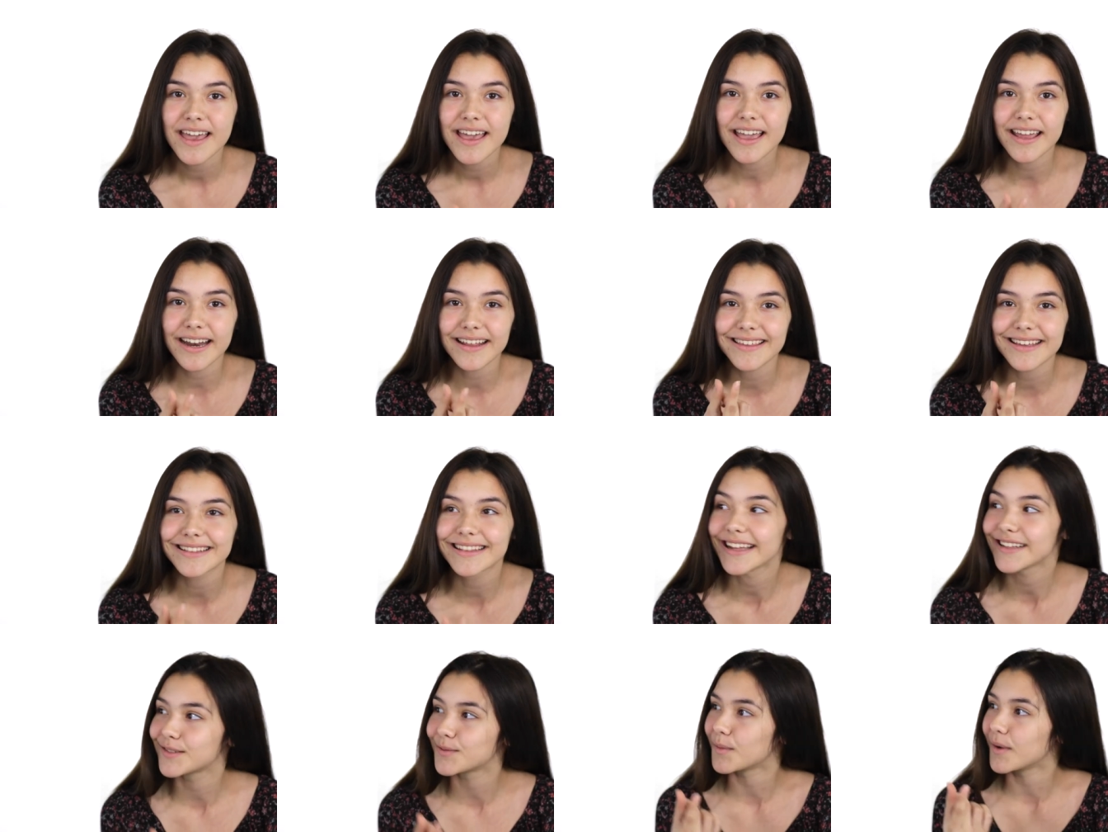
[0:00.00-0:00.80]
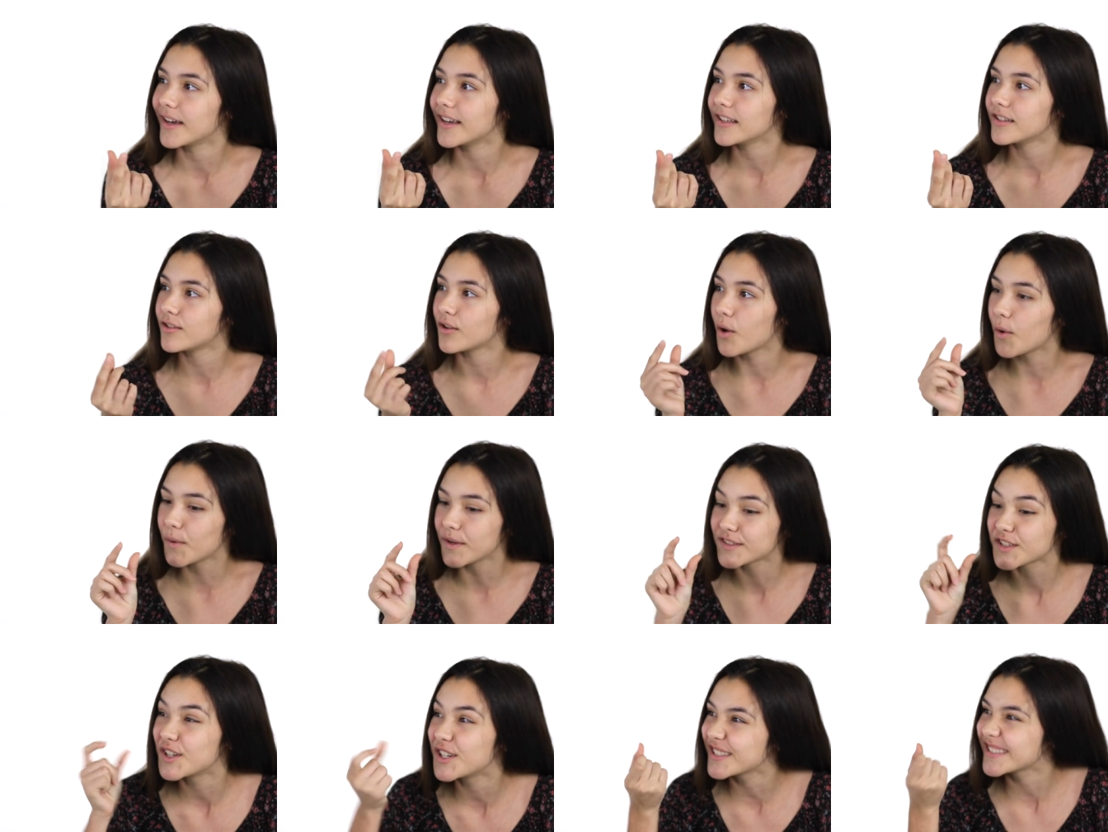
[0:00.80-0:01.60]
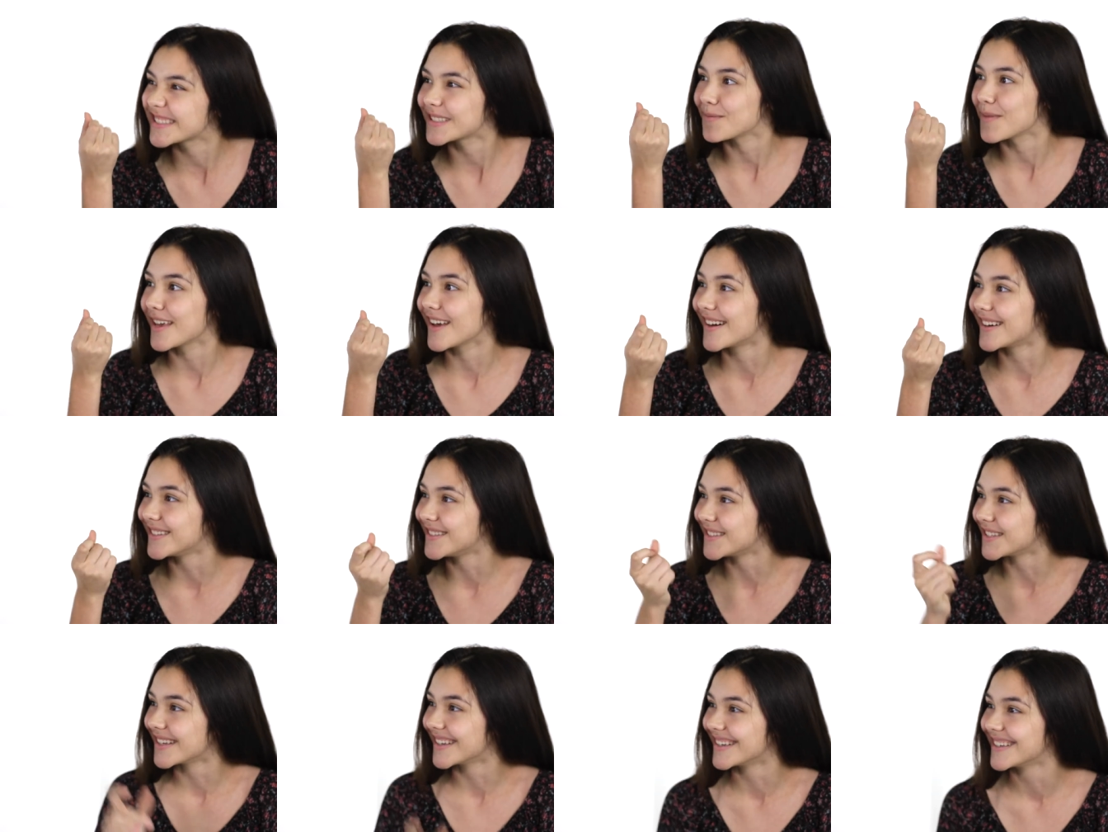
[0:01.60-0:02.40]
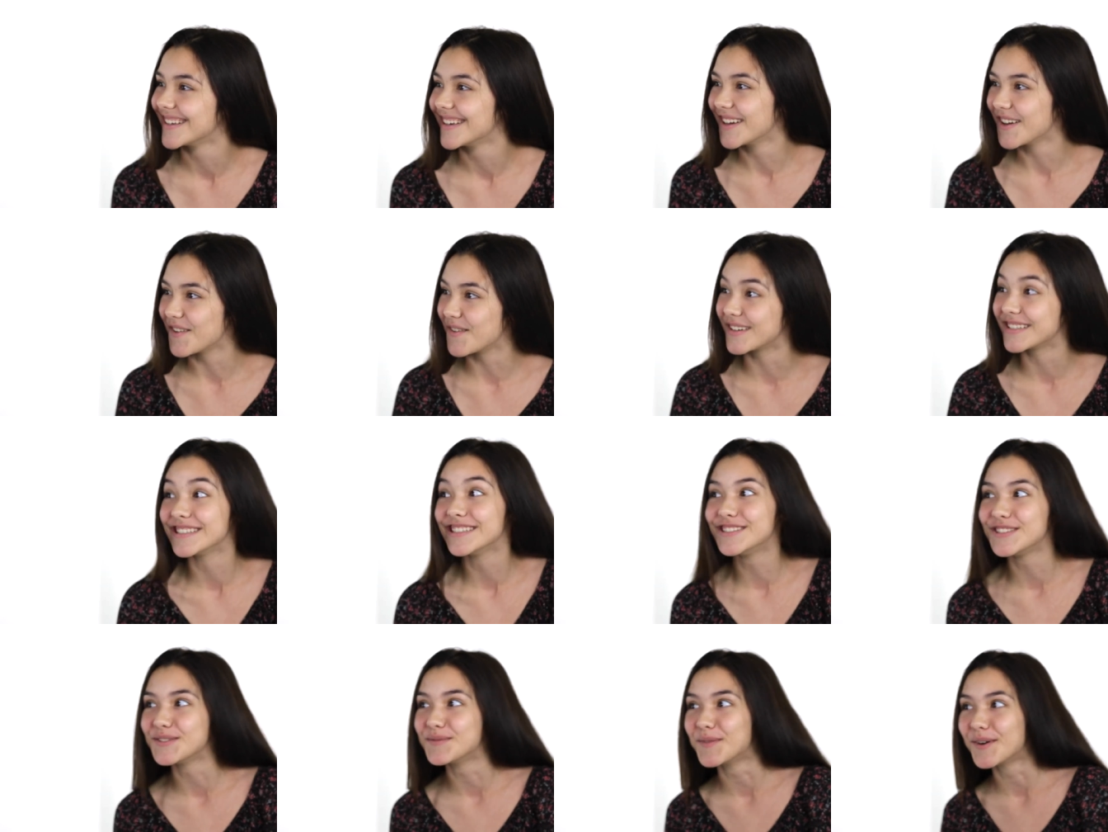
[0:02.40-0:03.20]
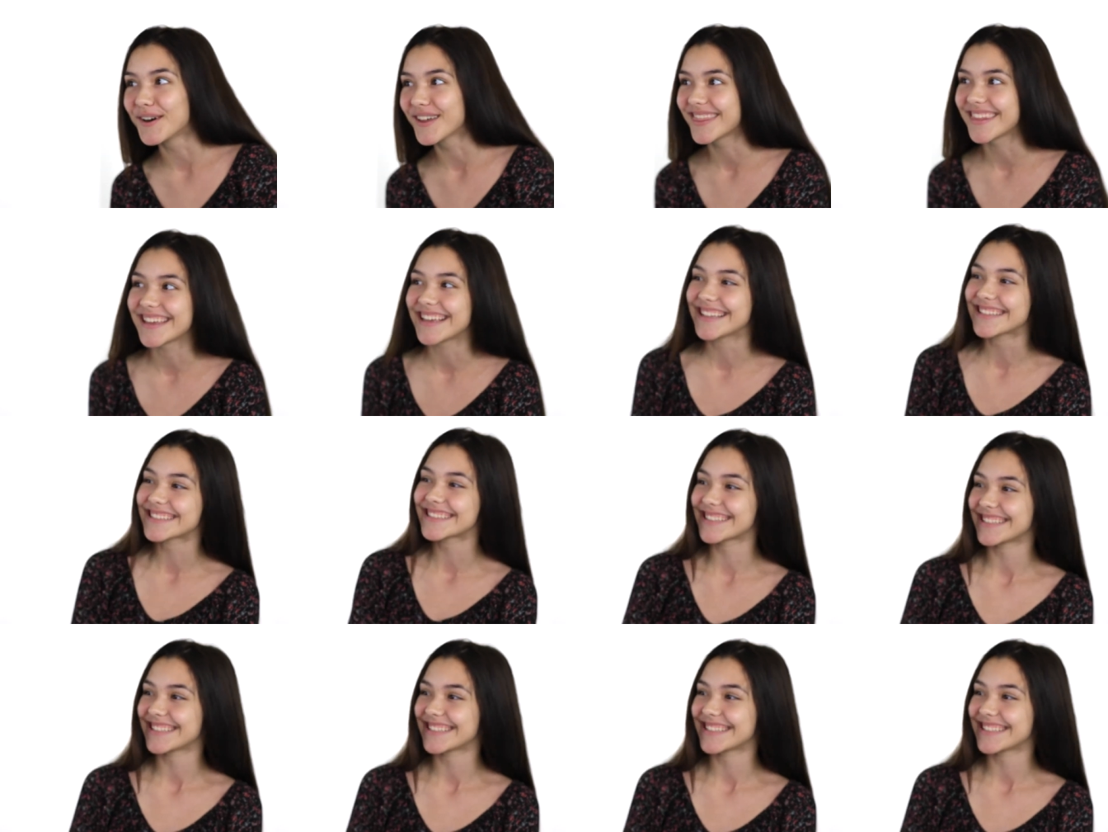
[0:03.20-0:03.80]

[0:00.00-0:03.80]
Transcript: and I think that's what always hooks me onto wanting to do more things.